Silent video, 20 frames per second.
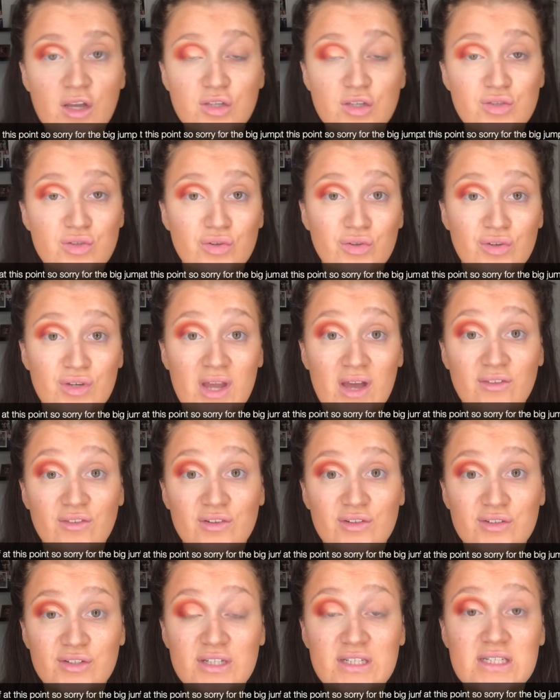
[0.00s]
So now the
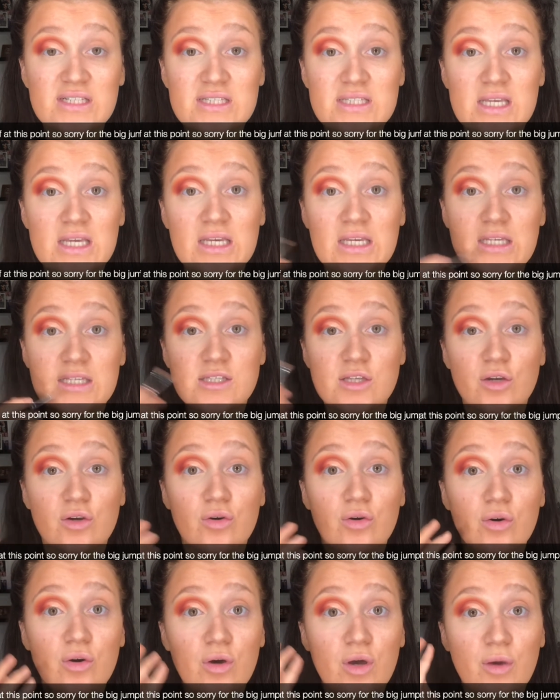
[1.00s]
crease is
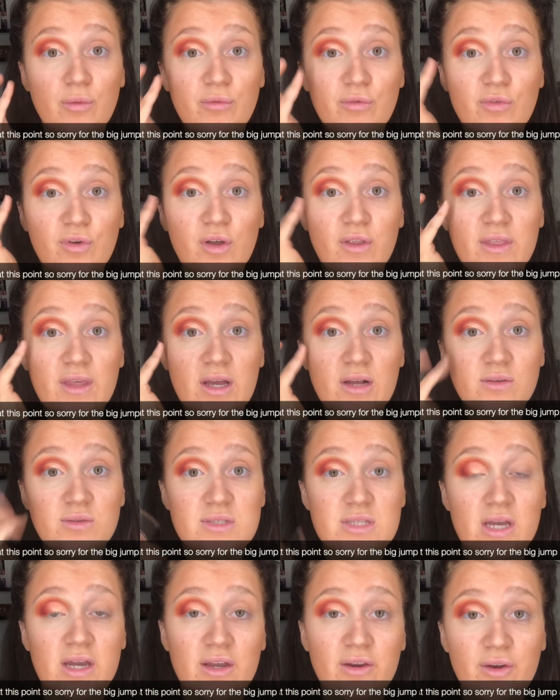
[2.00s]
cut and we've got the
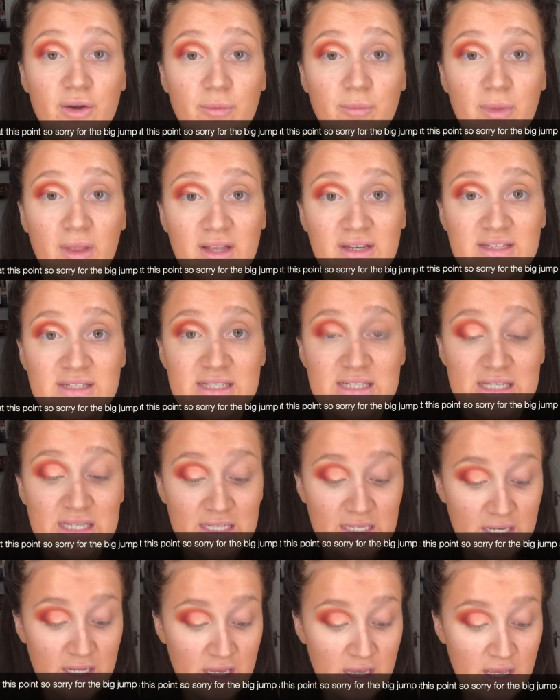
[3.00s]
outside all blended
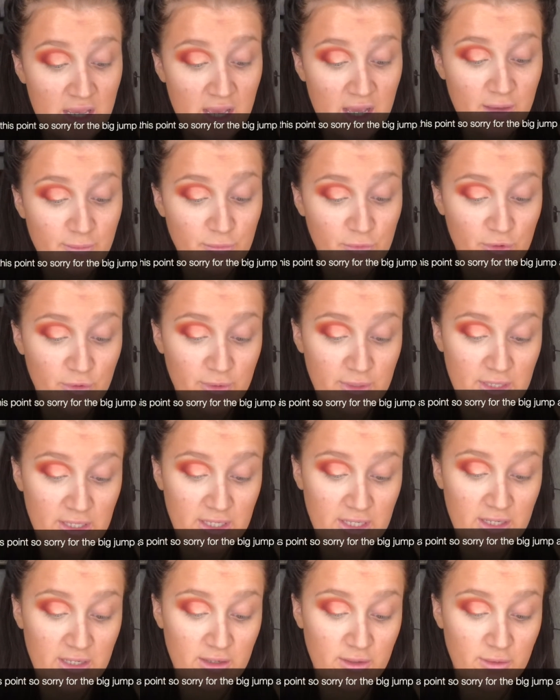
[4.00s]
in. I'm going
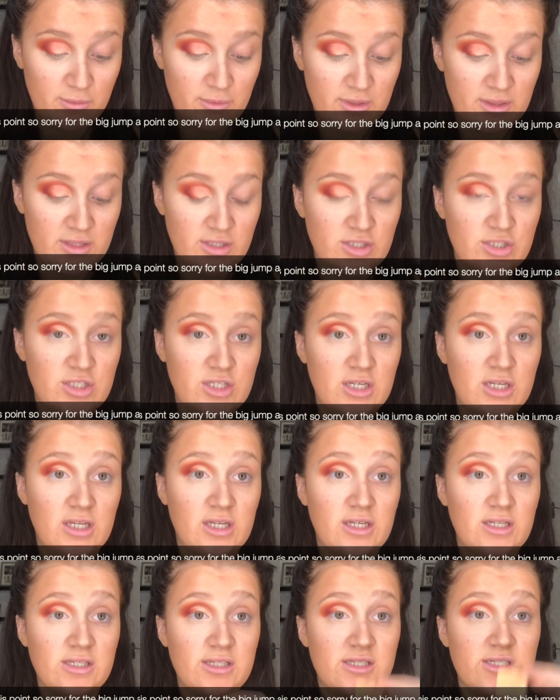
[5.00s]
in with the
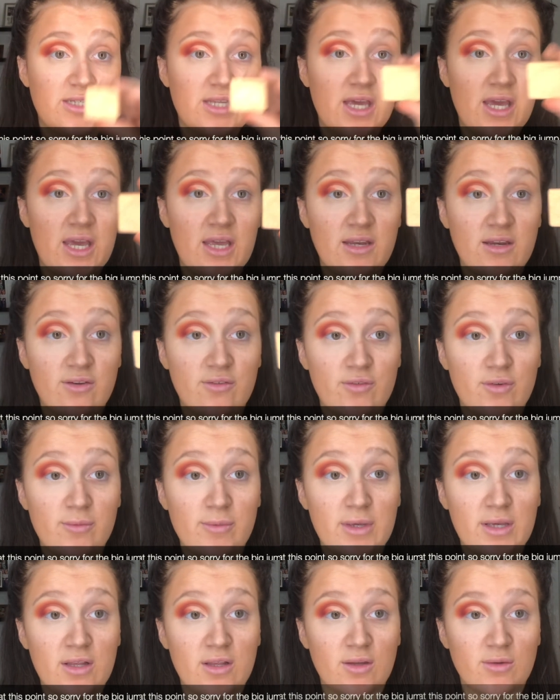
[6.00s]
shade 10 from
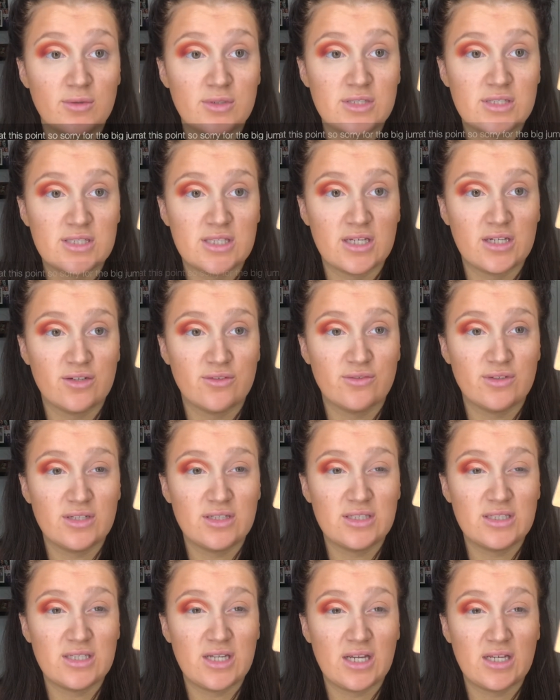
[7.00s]
INGLOT, which is like a
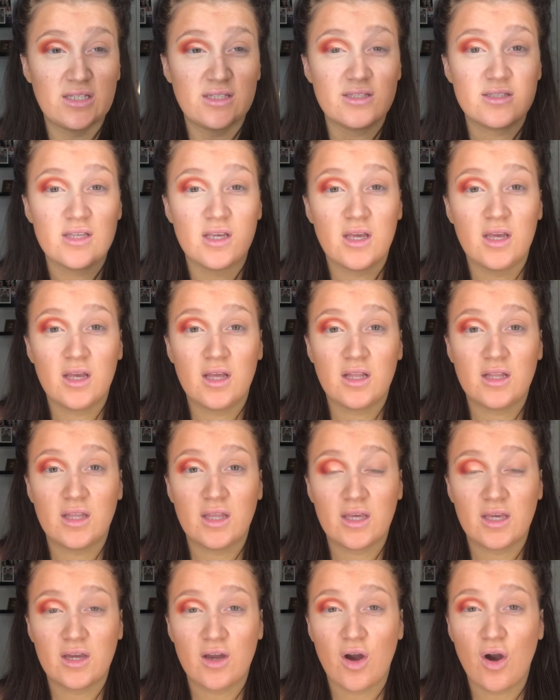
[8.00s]
really nice
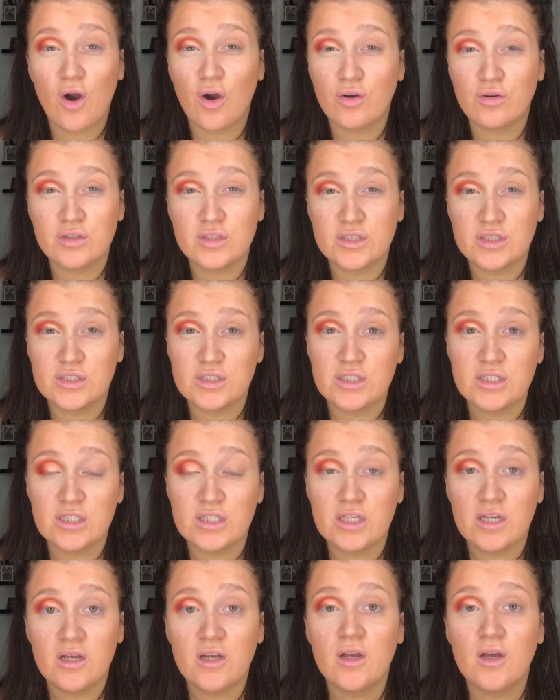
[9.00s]
like
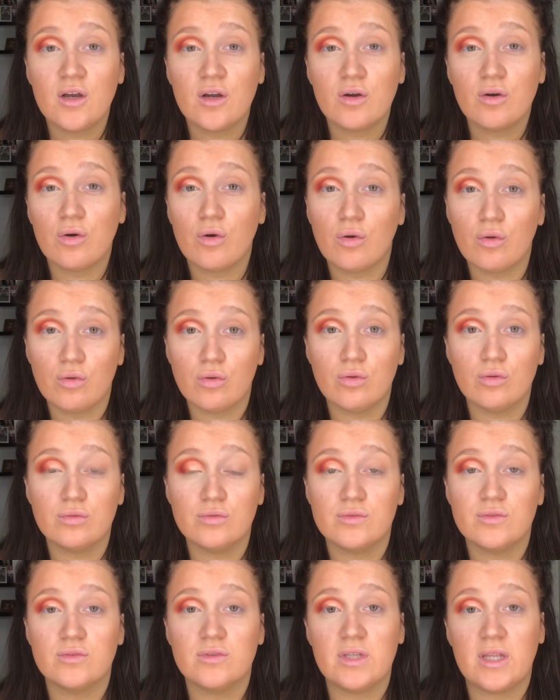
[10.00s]
orangey
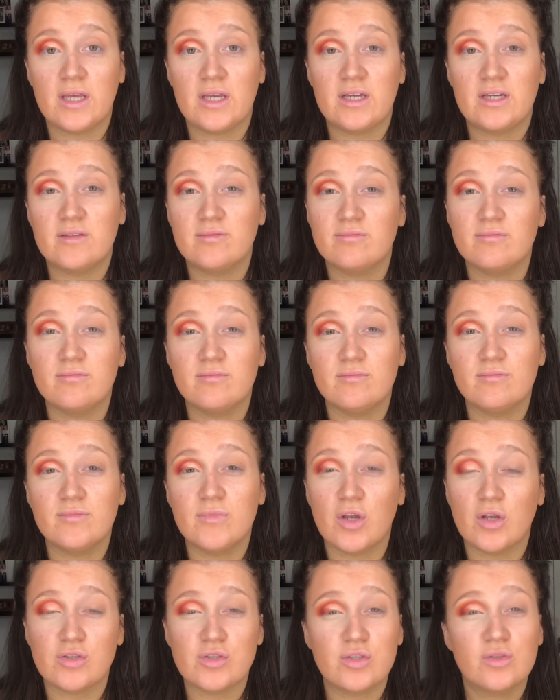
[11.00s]
gold, like
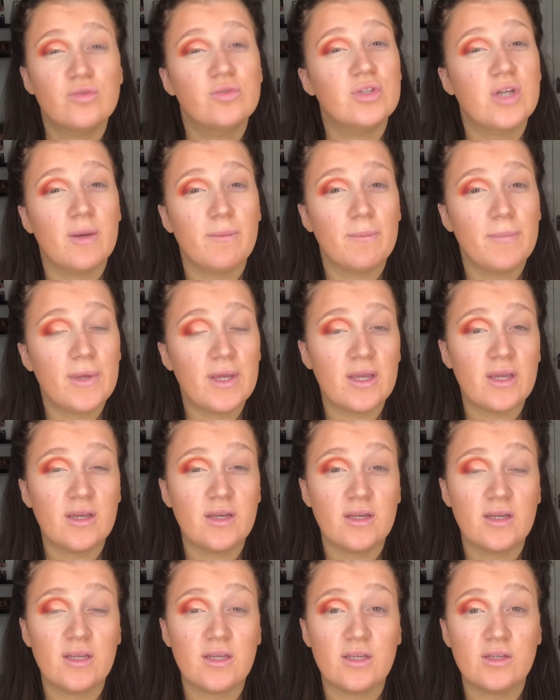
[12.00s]
not too
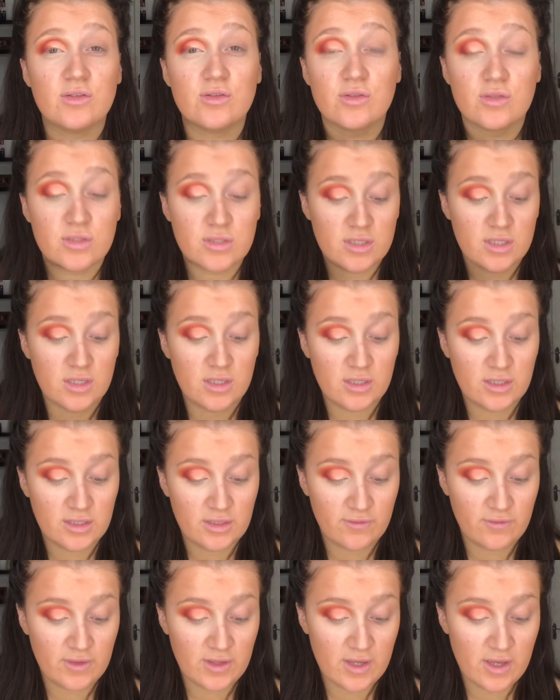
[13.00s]
champagne-y, just to
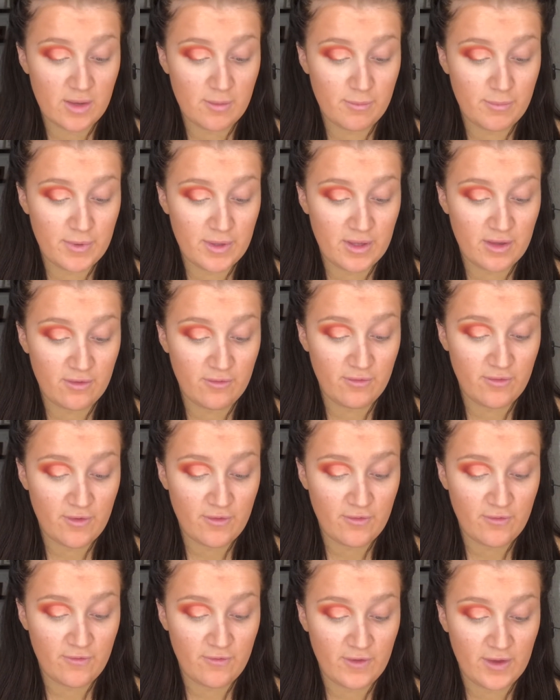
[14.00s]
give it a bit of
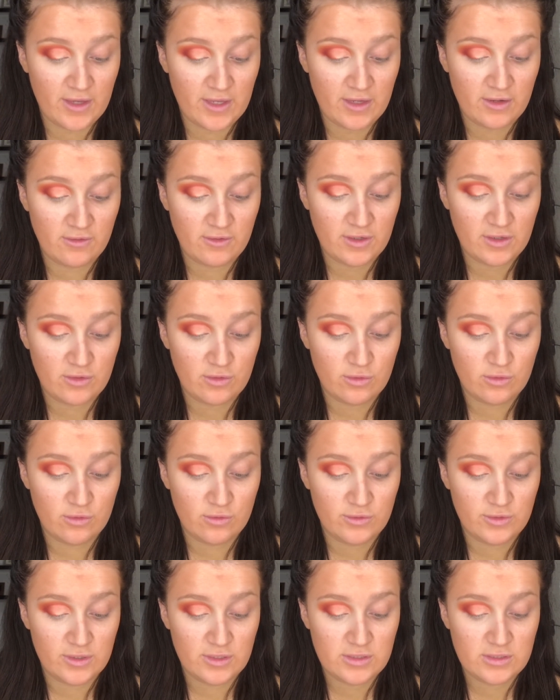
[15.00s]
a fiery
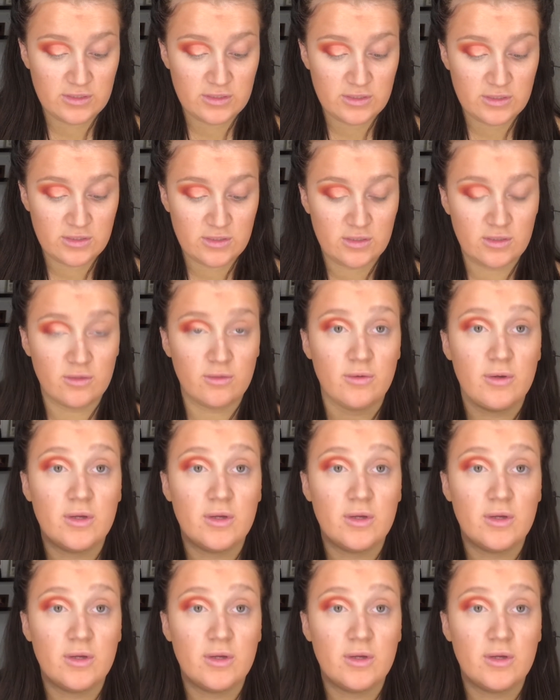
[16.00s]
goldness to